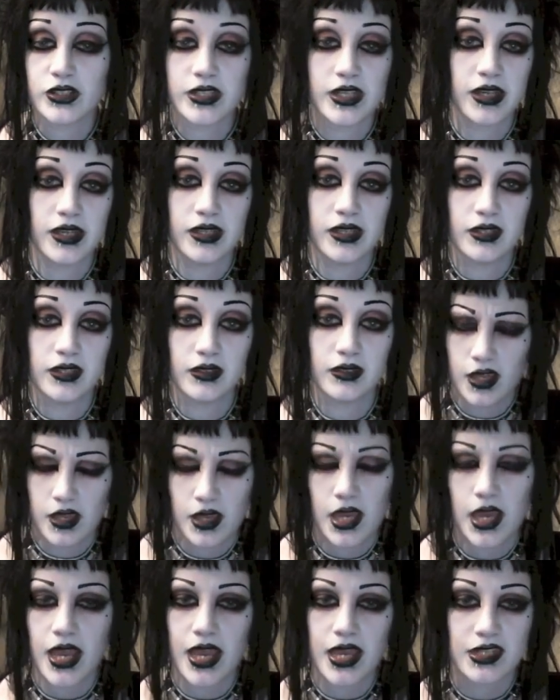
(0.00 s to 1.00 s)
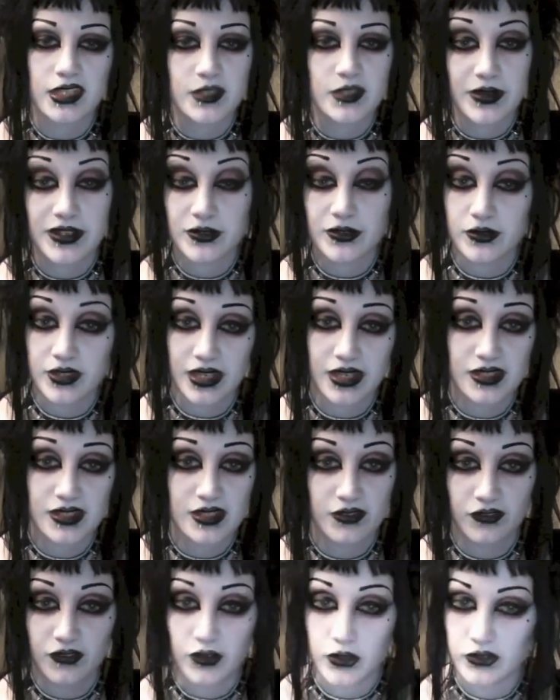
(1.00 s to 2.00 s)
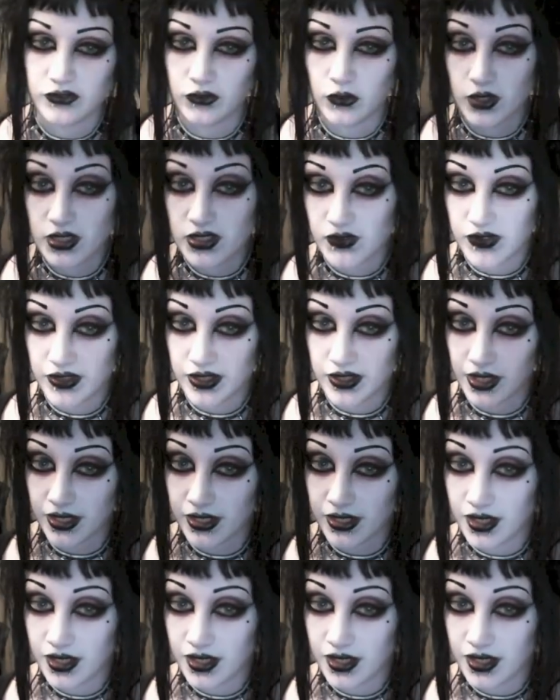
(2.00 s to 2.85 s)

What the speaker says: tag, and special thanks to Fleur de Force for thinking it